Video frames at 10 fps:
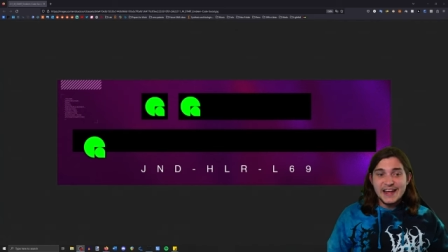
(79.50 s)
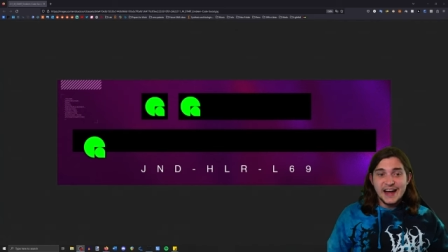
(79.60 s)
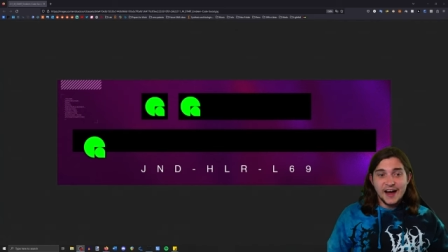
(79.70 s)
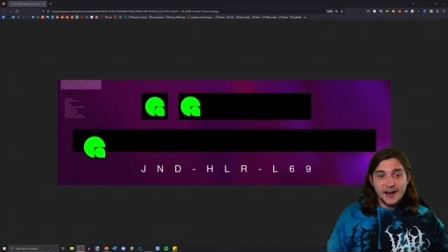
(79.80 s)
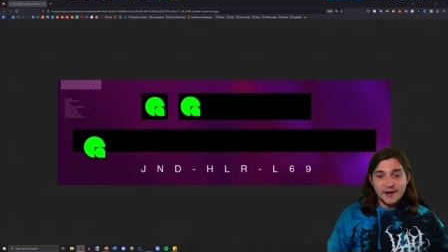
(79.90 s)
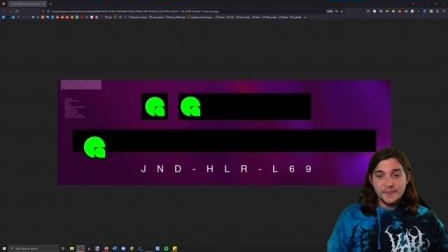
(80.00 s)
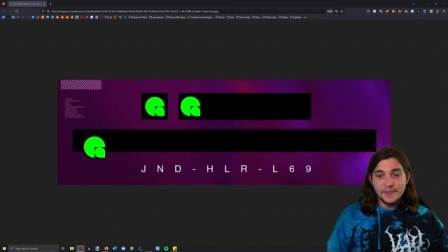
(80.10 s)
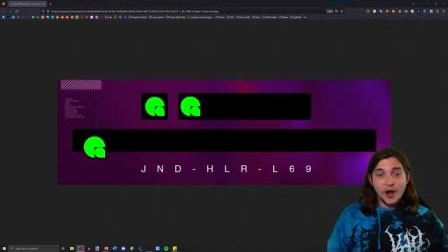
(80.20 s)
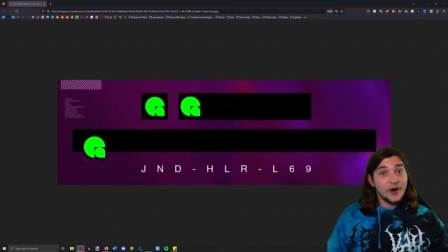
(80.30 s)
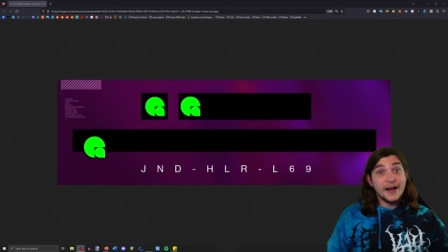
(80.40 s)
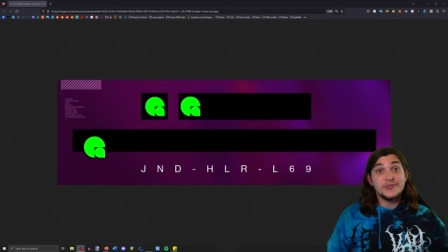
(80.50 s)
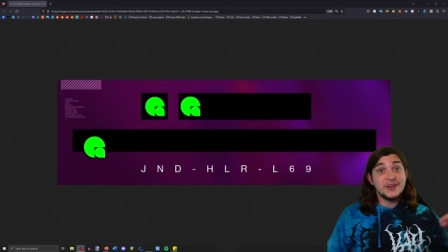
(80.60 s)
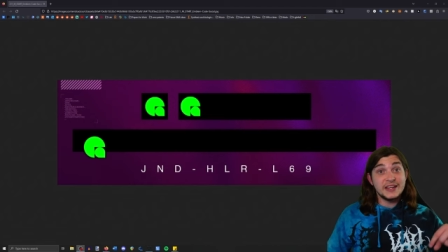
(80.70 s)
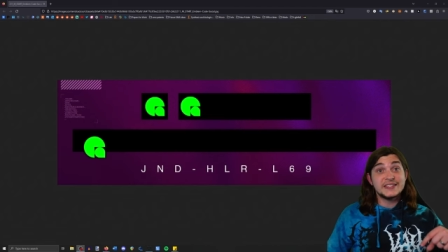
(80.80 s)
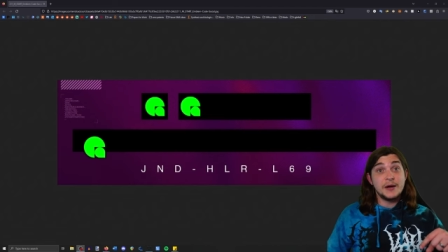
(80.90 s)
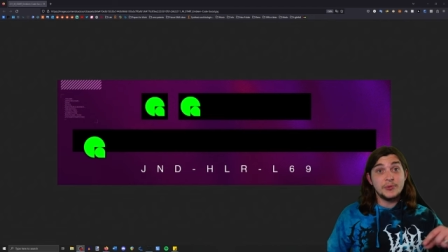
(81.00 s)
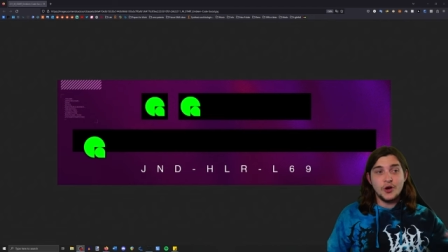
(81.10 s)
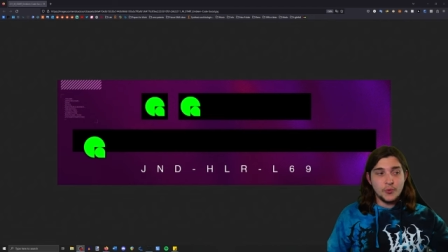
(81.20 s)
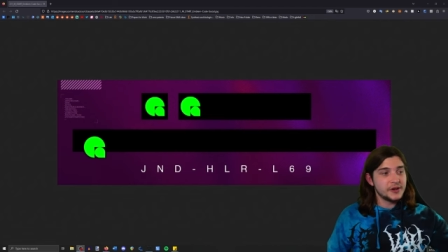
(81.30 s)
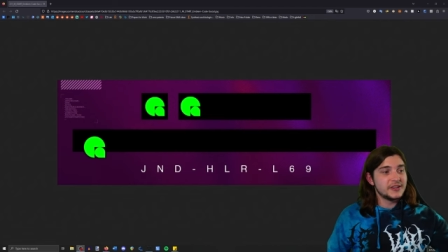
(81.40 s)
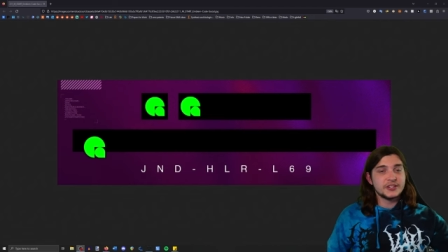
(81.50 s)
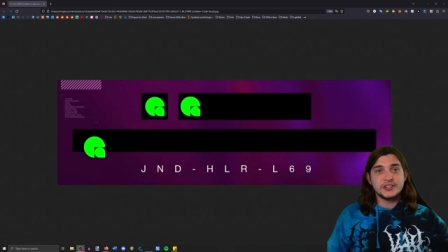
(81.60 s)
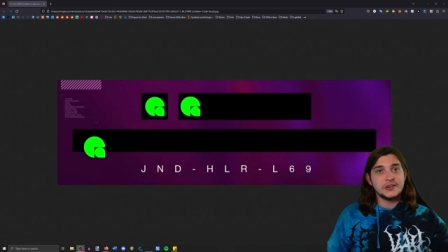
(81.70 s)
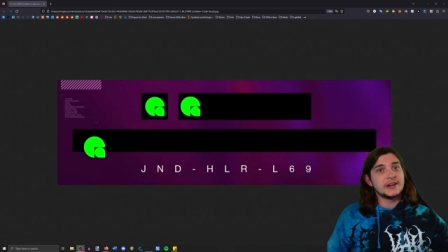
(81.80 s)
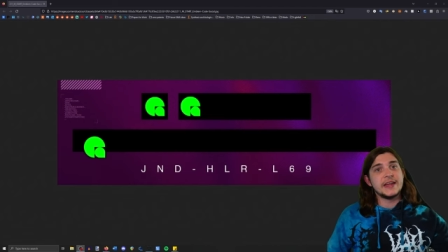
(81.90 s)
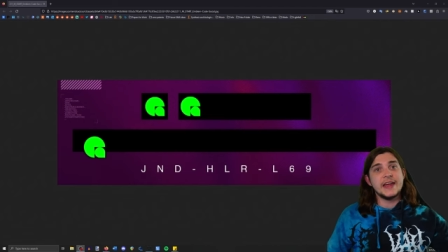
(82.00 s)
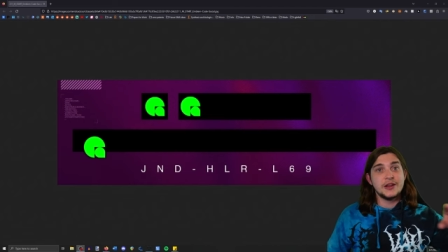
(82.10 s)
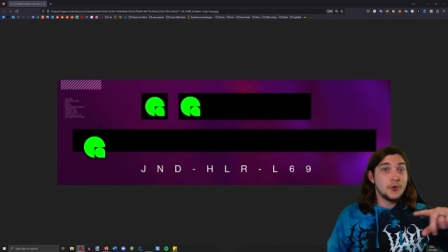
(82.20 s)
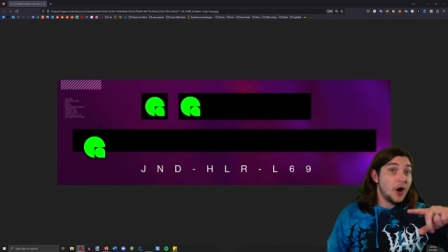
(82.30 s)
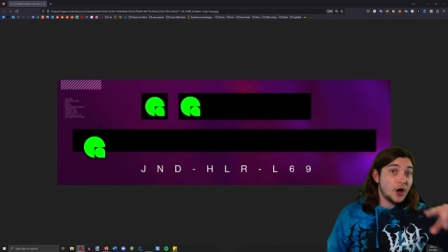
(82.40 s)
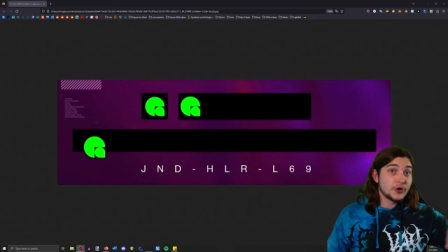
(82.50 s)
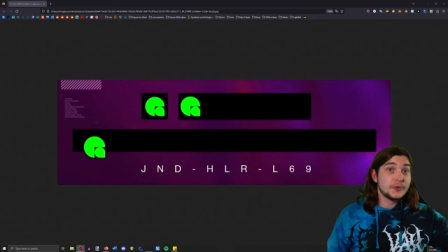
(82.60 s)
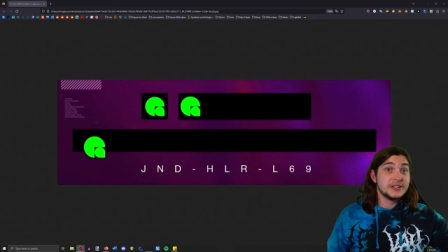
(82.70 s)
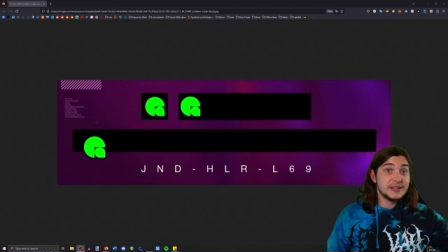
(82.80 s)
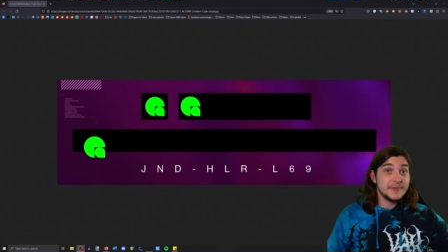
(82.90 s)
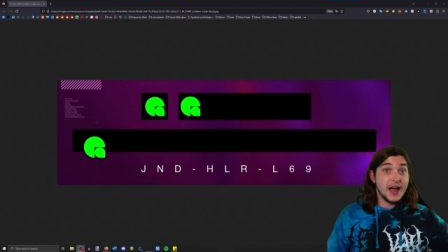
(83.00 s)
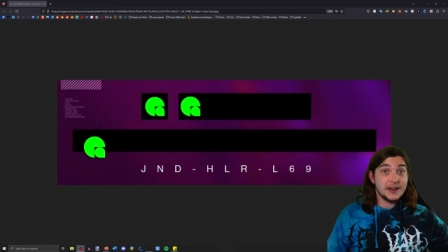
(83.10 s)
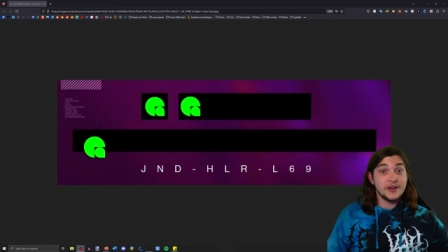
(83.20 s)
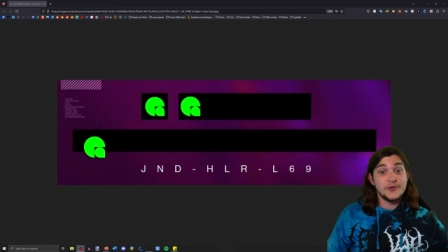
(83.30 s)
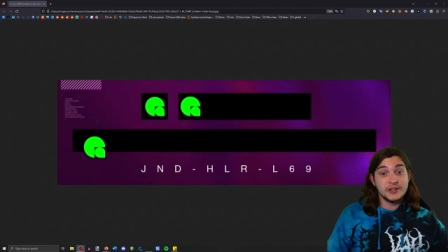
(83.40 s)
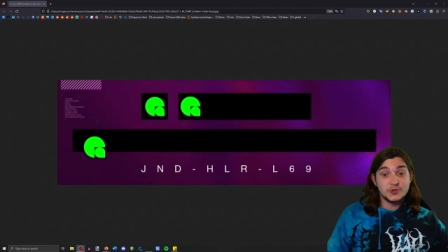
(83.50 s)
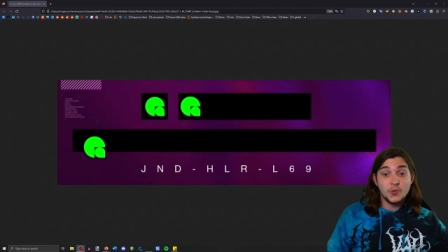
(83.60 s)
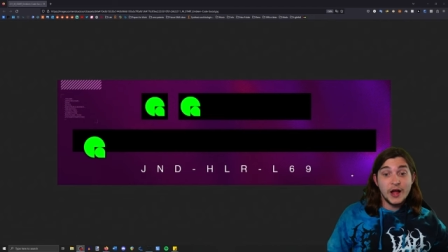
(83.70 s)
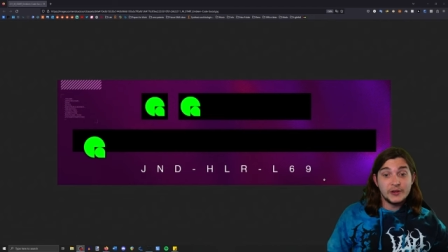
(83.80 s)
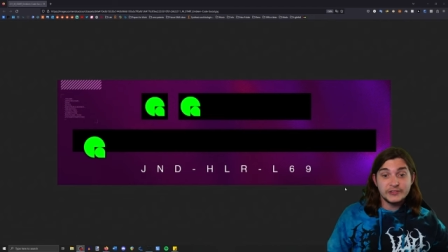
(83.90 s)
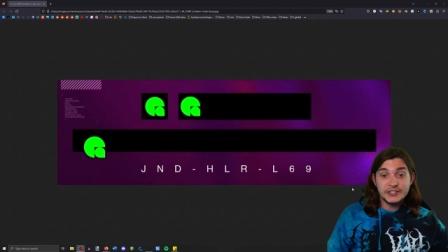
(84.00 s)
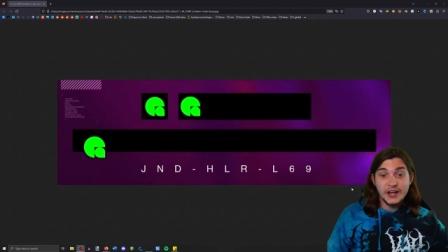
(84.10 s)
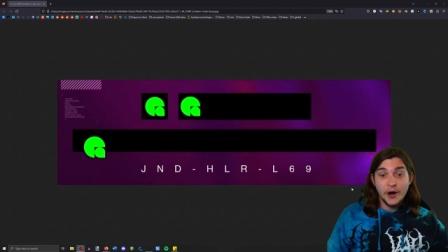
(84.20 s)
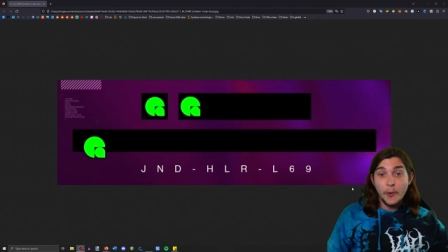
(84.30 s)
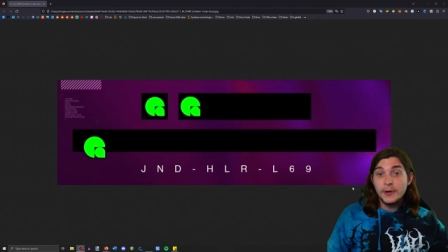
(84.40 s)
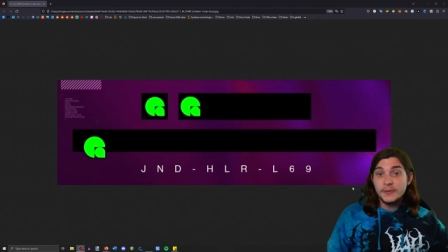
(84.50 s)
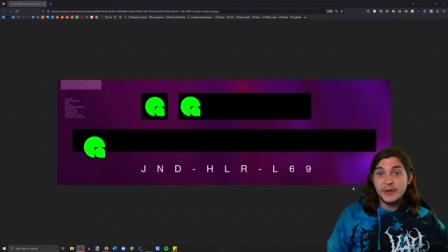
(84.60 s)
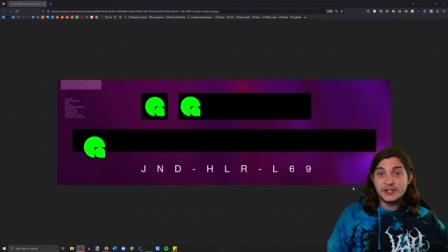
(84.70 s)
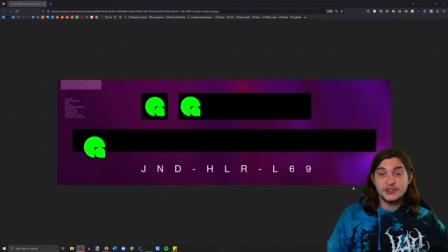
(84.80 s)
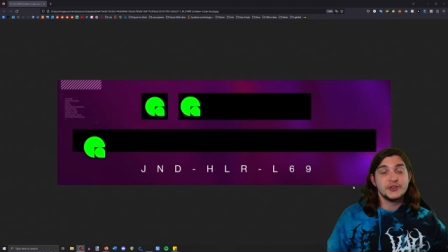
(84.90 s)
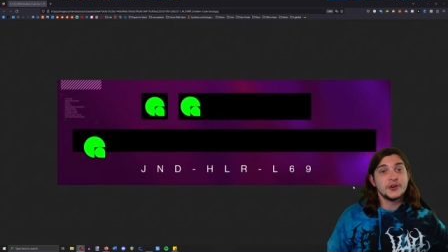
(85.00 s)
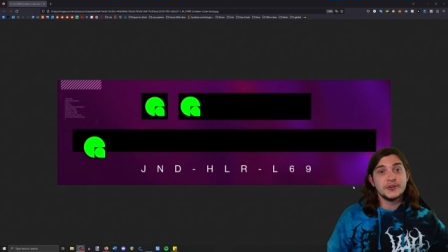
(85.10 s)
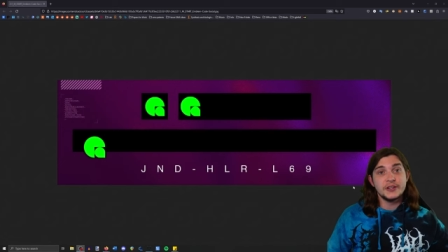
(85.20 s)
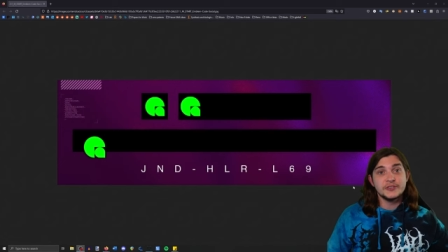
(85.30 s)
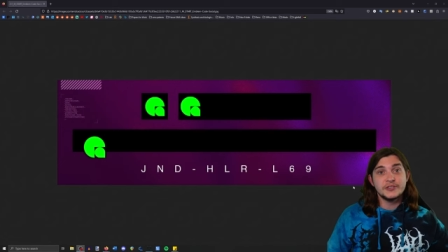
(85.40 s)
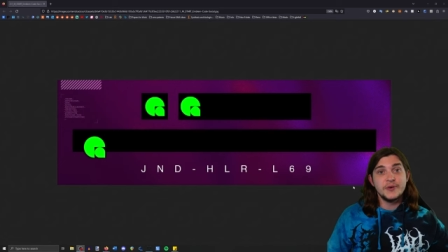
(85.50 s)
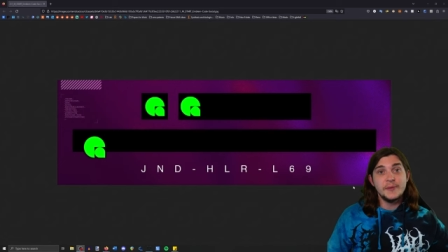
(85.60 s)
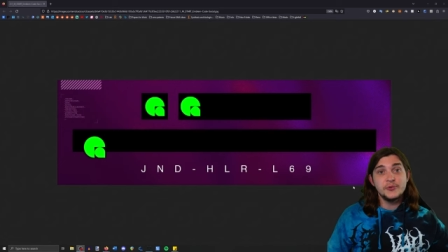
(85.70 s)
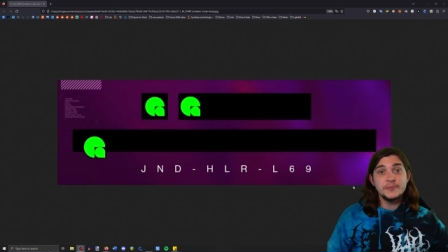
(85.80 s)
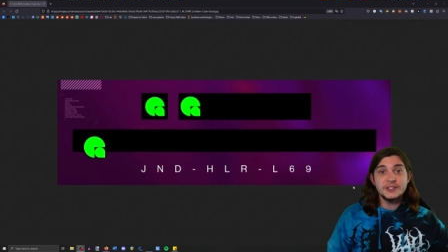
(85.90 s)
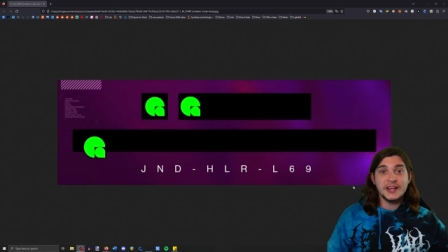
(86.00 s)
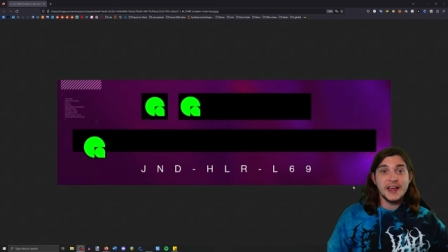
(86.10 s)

I'll have a link down below where you can just click it and it will auto redeem that code as well. So make sure you go get your two emblems.